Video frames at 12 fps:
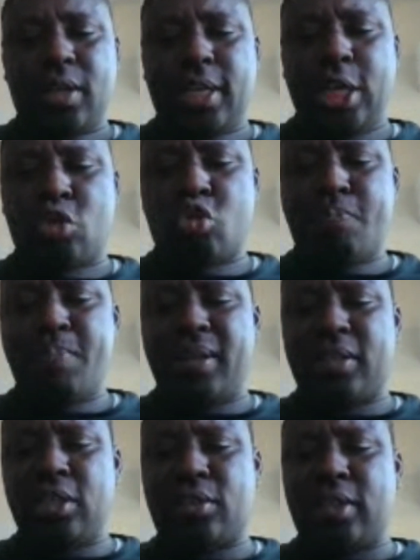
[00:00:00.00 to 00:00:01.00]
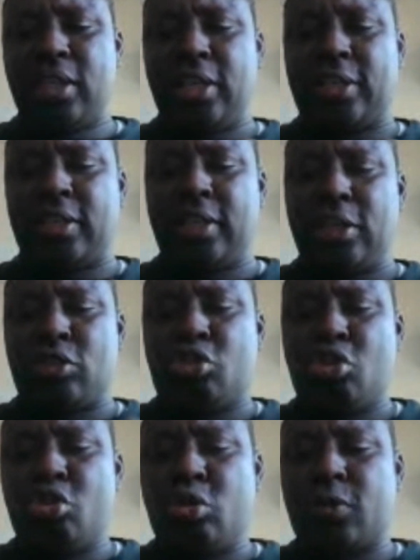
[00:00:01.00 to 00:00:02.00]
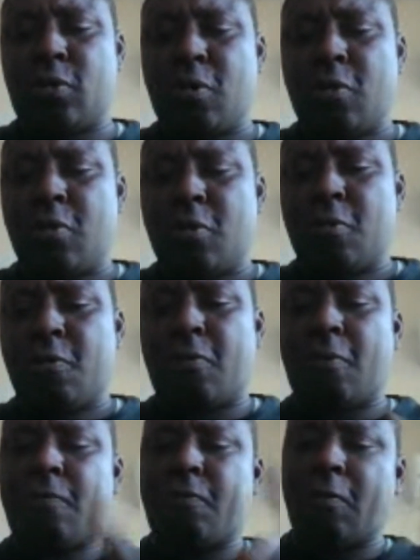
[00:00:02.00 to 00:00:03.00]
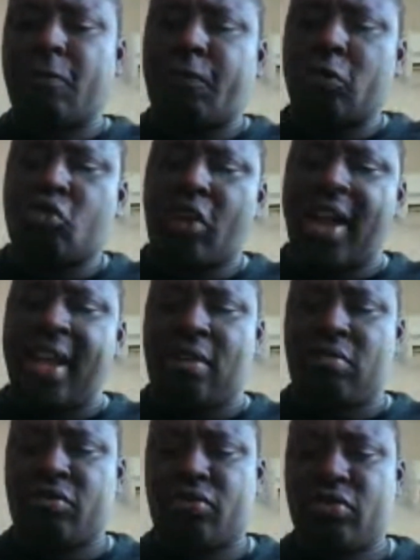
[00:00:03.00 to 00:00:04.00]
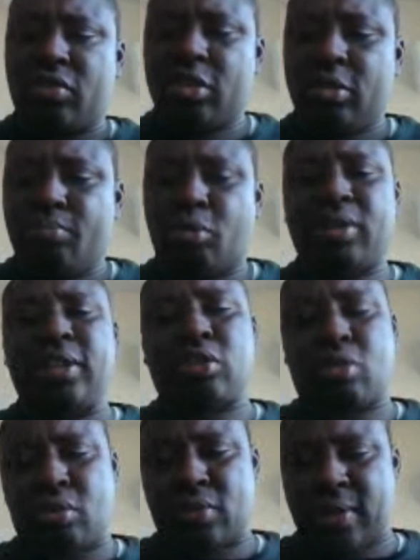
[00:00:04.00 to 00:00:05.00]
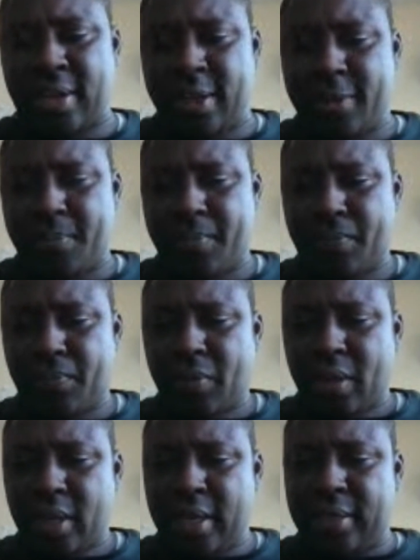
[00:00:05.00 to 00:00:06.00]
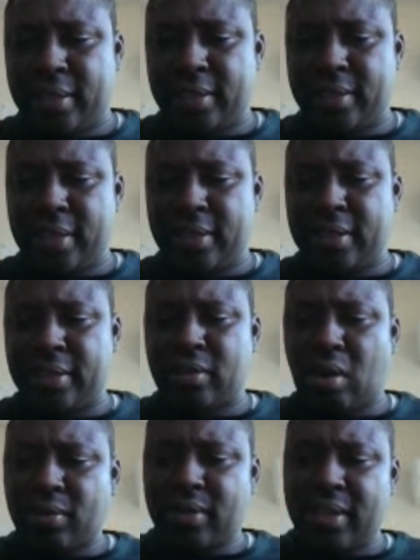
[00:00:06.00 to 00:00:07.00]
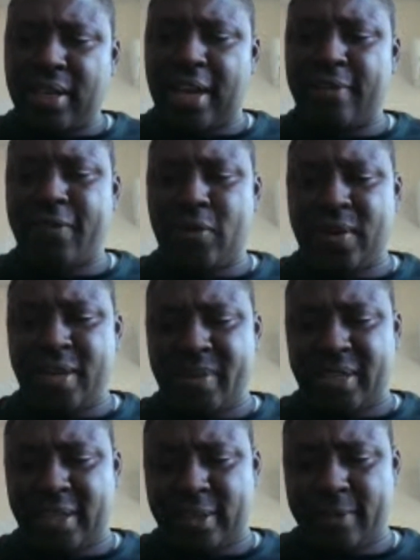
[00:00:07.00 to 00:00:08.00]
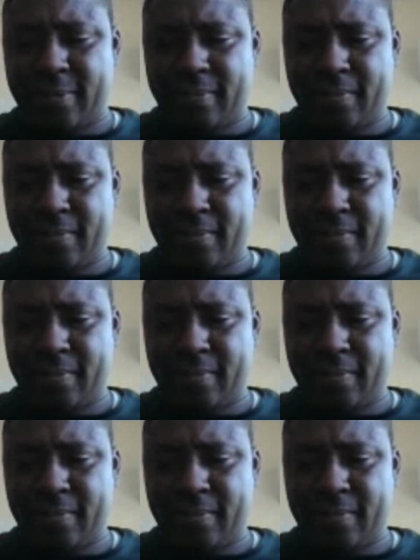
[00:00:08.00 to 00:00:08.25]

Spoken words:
The equipment is used for trials, but it is costly. It is costly and very limited.